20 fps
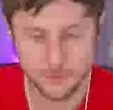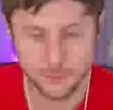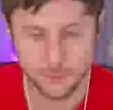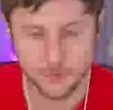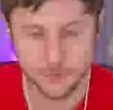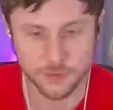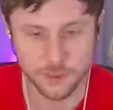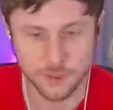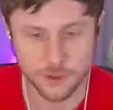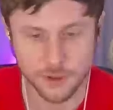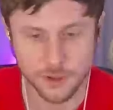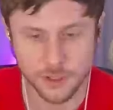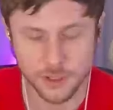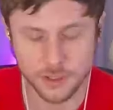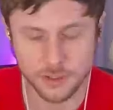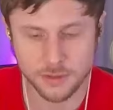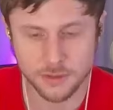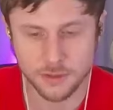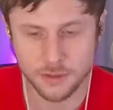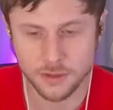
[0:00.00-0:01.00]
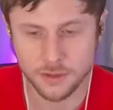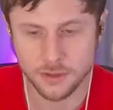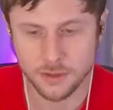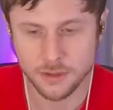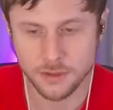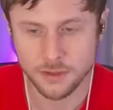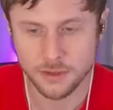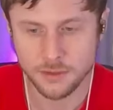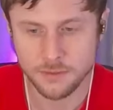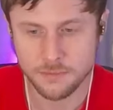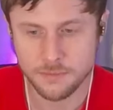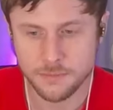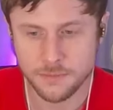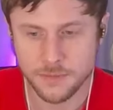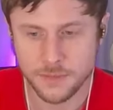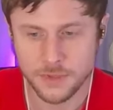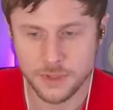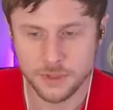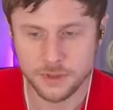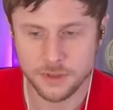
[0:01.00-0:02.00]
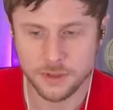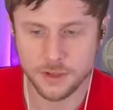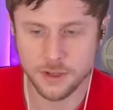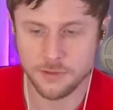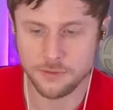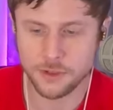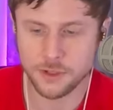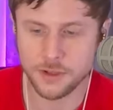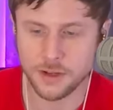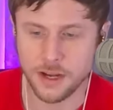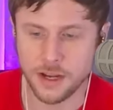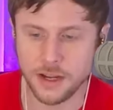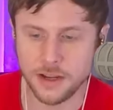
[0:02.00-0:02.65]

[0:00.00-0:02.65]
Moving on, Governor